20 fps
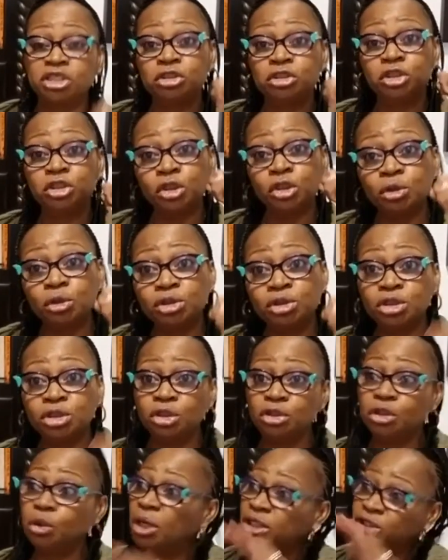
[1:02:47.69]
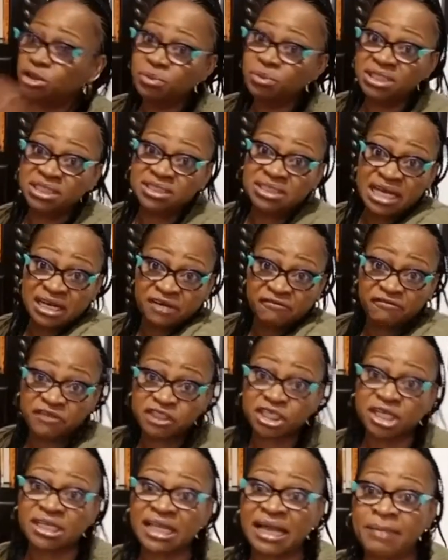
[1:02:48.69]
Shuku to you. You want to be the sacrificial
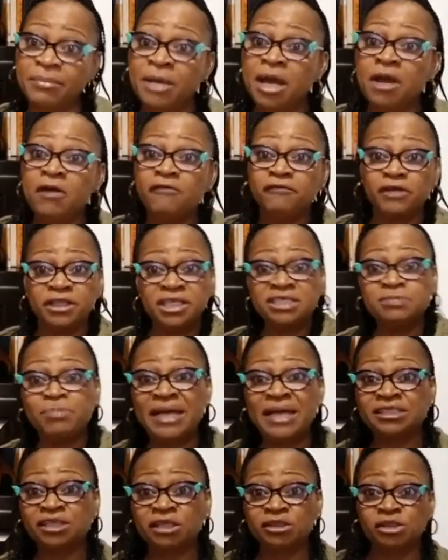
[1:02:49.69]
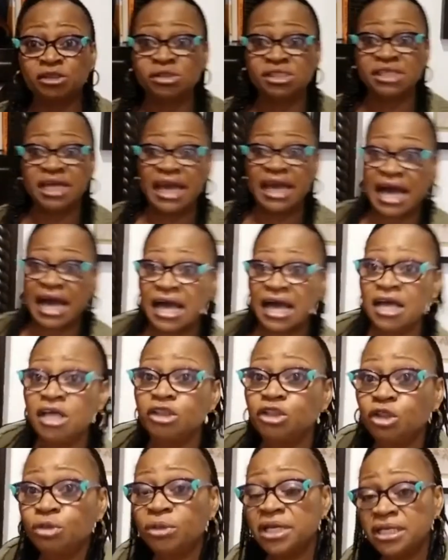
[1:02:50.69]
lamb for these pastors to say,
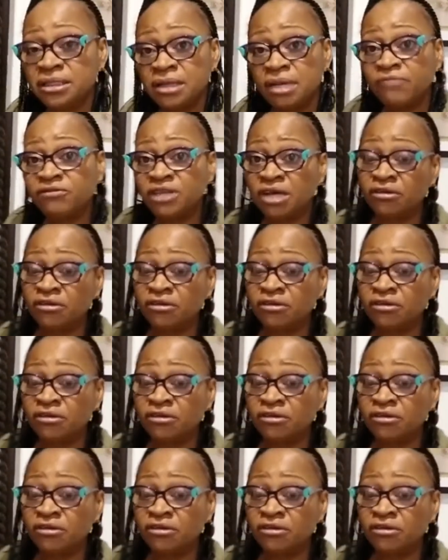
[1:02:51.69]
during the